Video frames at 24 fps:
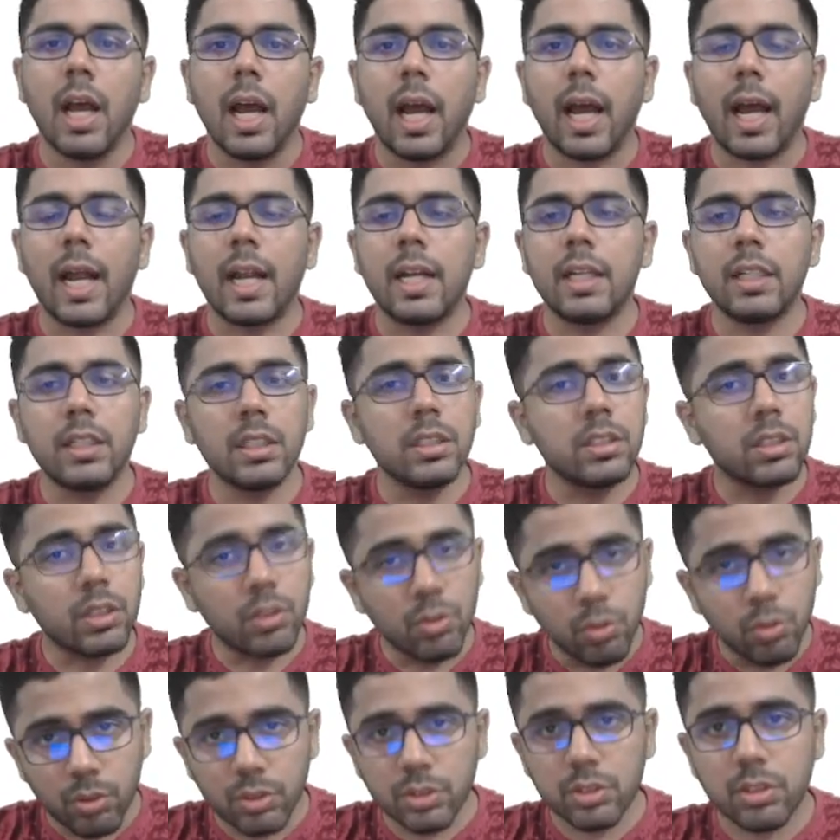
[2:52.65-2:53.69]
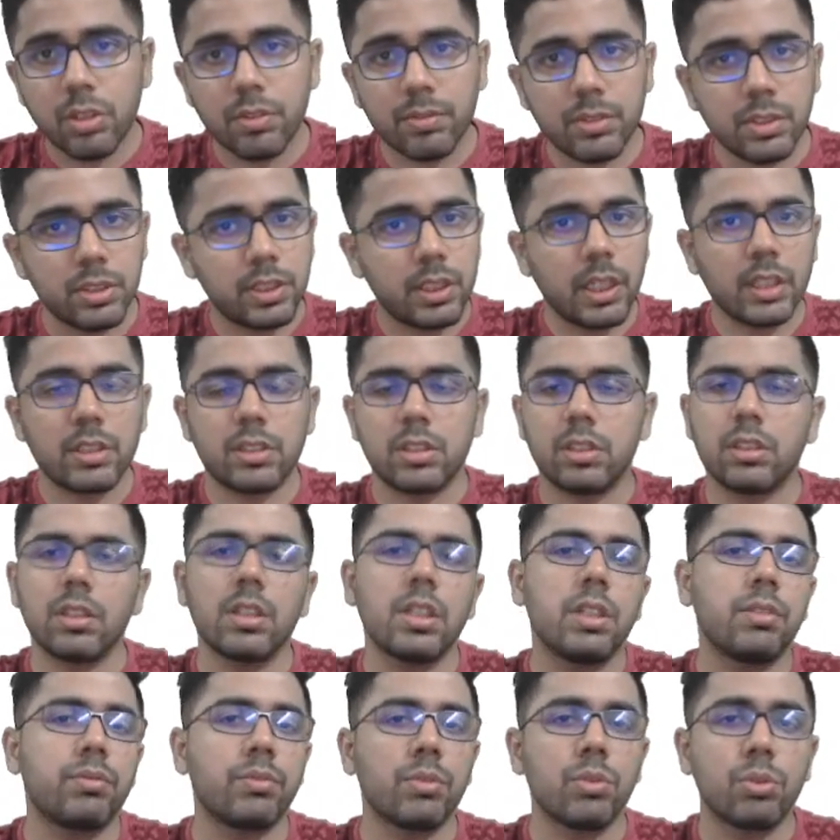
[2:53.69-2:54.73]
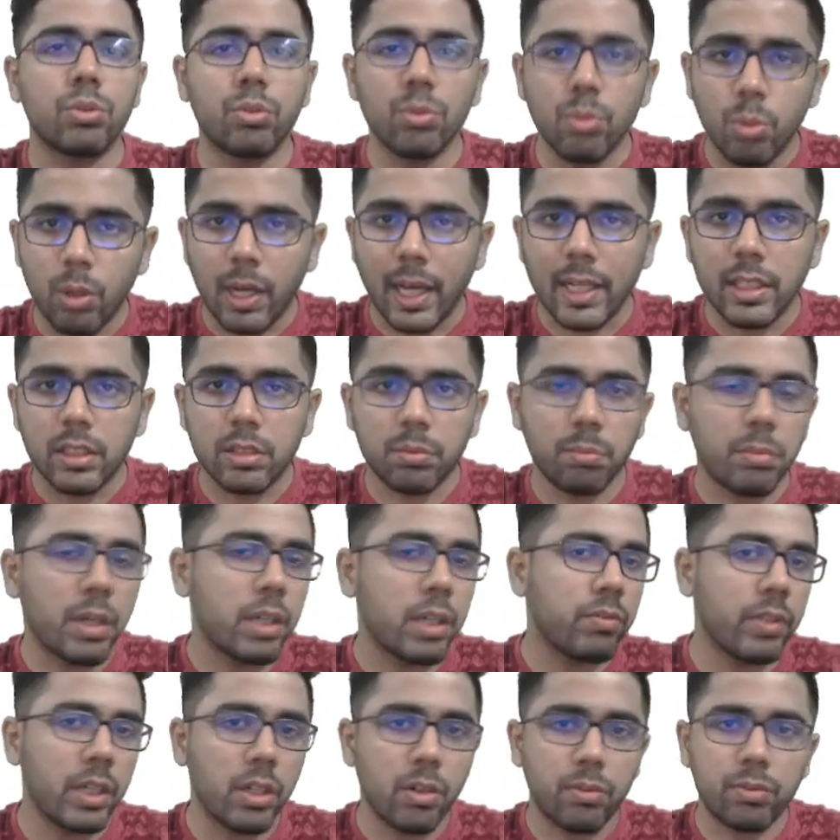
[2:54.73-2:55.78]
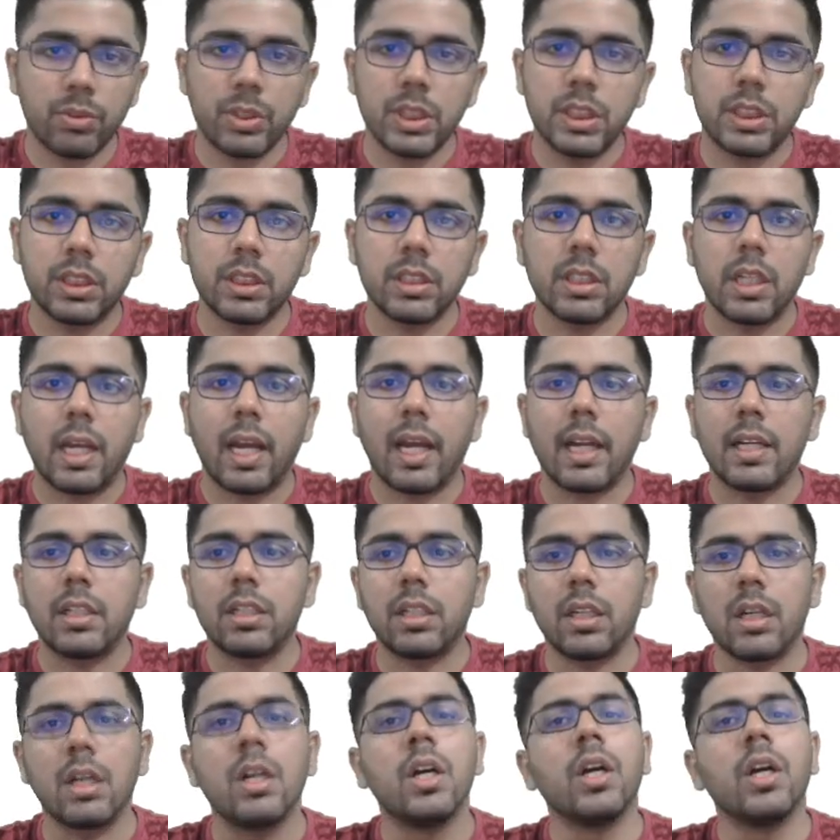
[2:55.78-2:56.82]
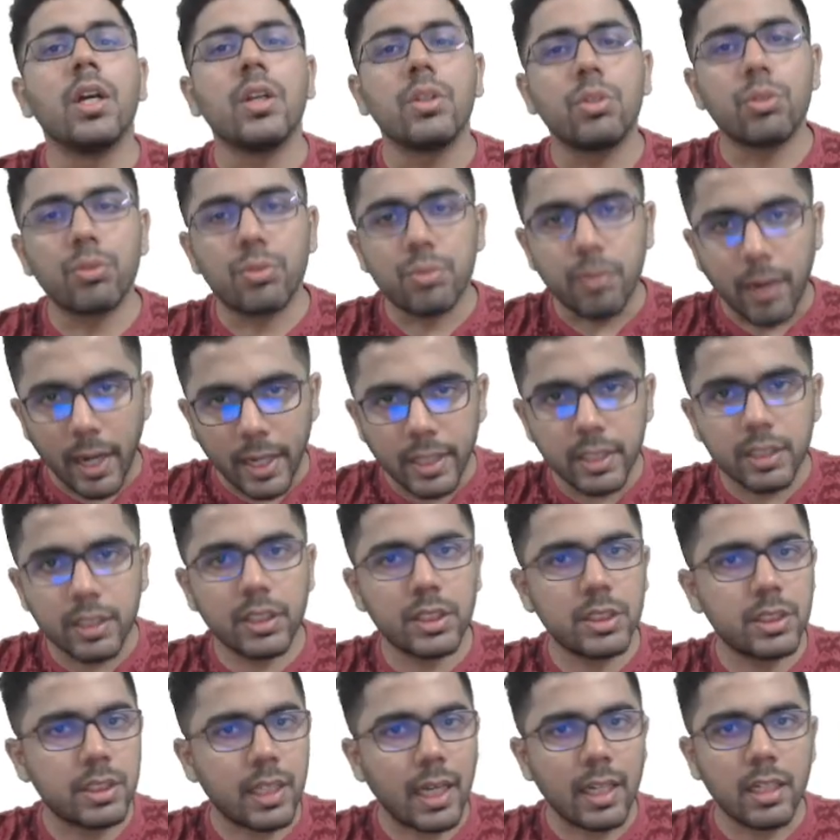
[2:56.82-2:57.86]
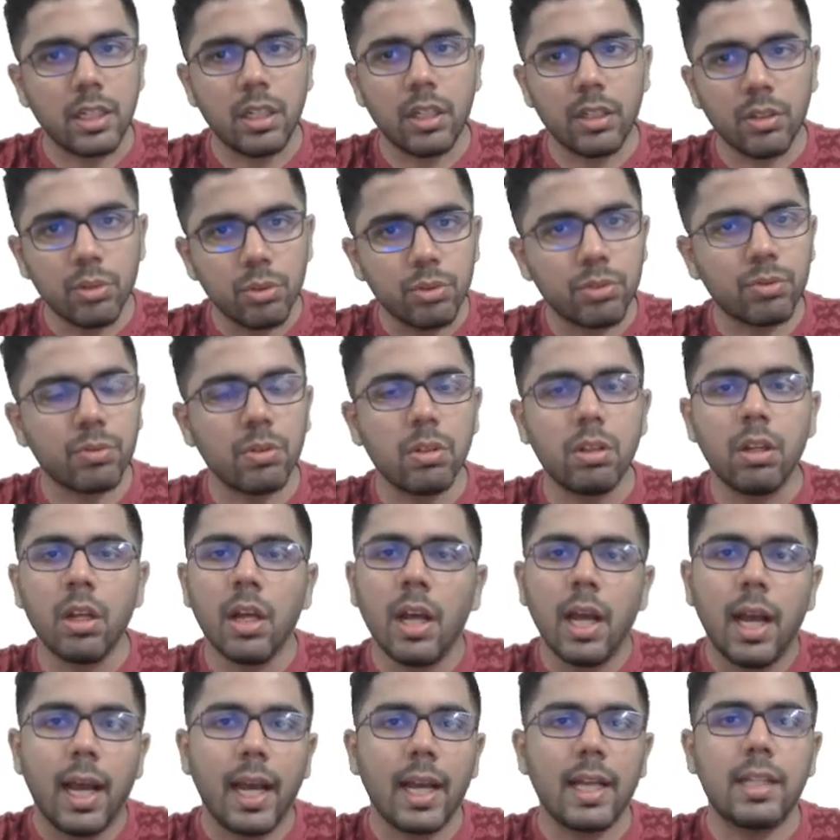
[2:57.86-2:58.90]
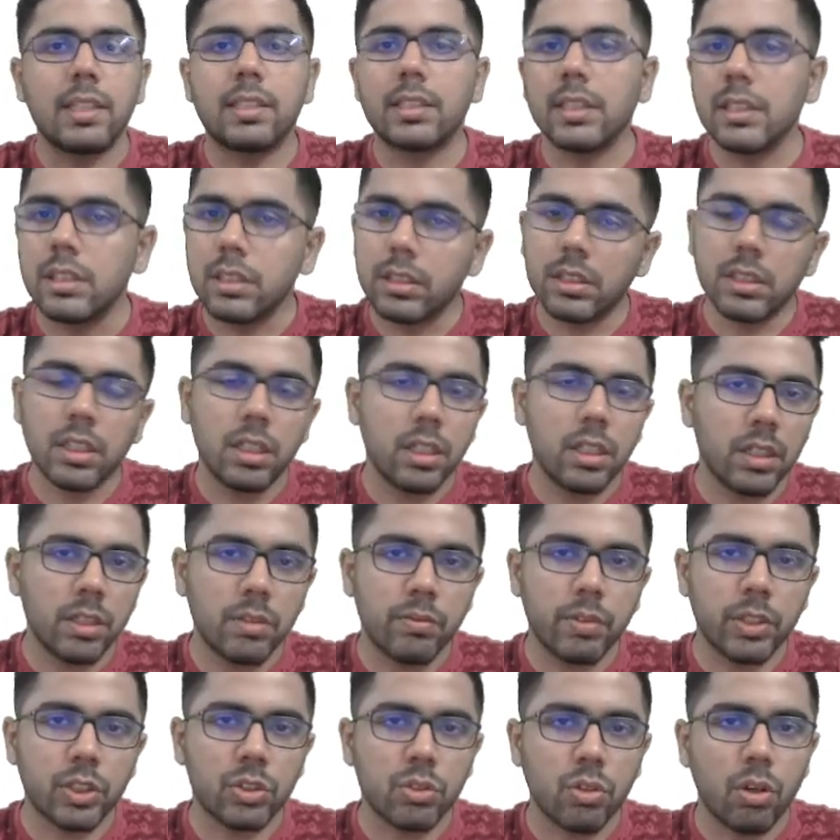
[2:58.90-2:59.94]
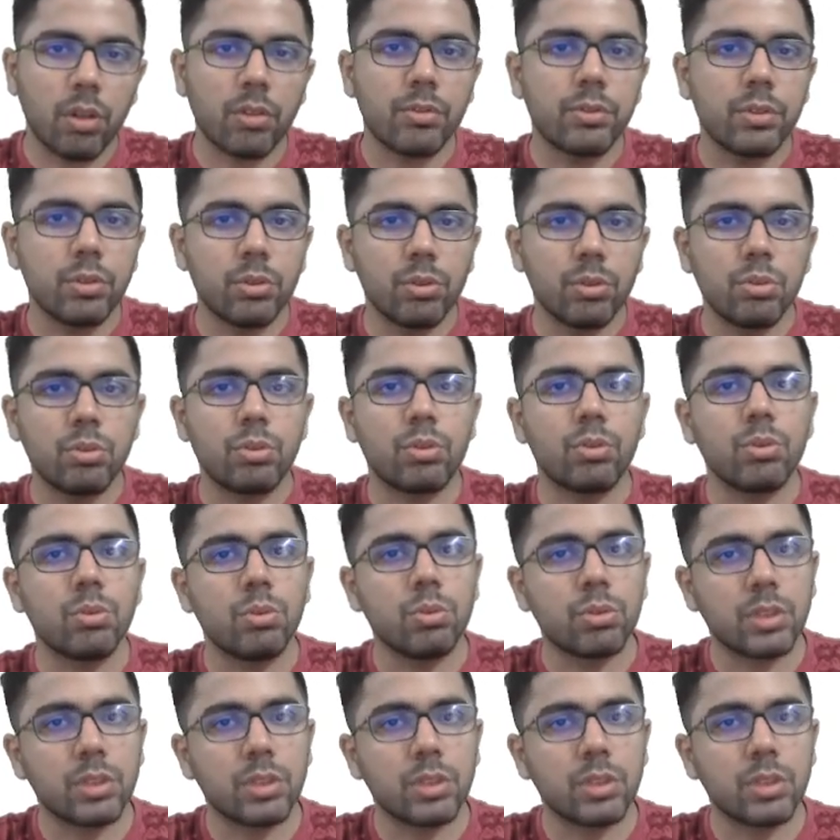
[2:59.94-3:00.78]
And in the course of the session, if you do like my way of teaching, and you find this channel useful, I'll sincerely request all of you to